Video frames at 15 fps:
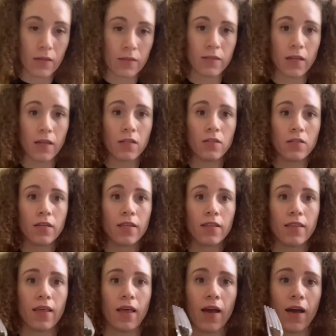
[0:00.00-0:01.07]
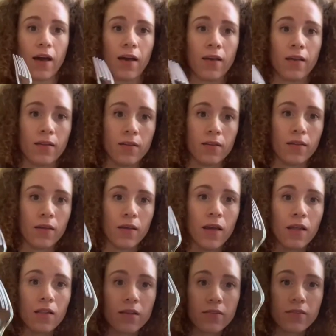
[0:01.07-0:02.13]
Take a look at that.
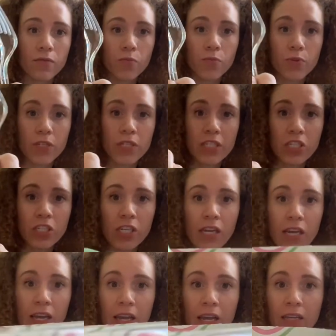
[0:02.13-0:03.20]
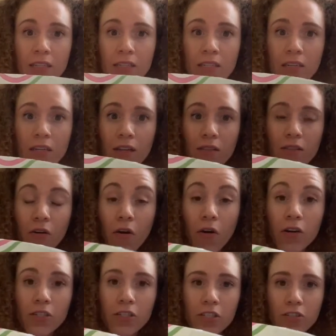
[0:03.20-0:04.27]
Let's appreciate the
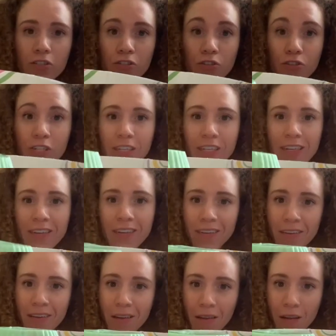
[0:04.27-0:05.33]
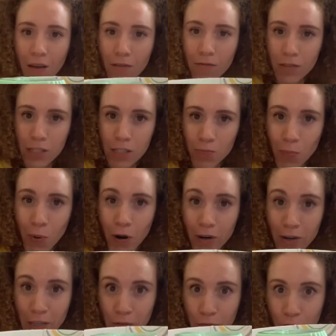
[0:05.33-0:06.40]
artistry of this
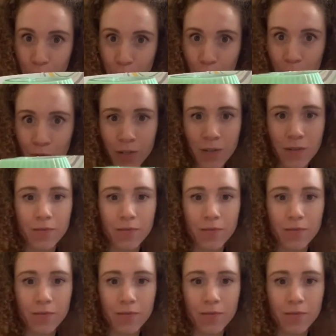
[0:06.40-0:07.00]
party food.